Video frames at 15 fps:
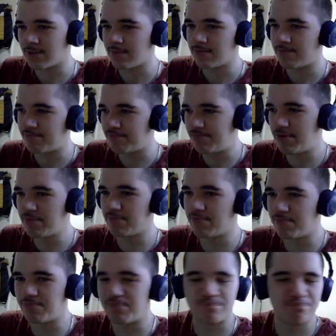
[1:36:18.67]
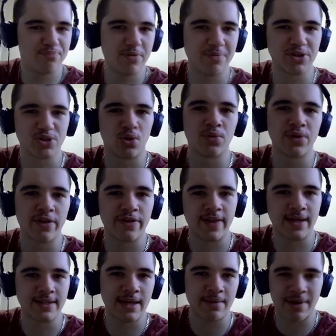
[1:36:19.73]
pretty much all the things
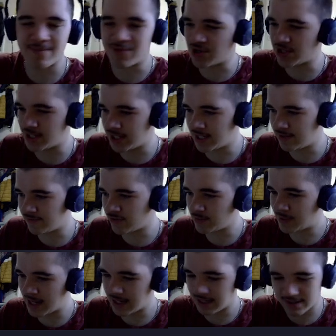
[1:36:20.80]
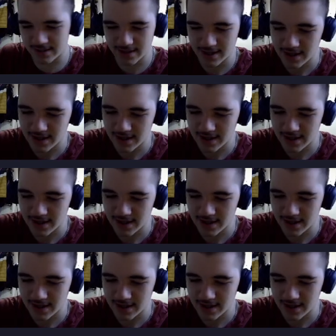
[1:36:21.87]
I'm interested in, from like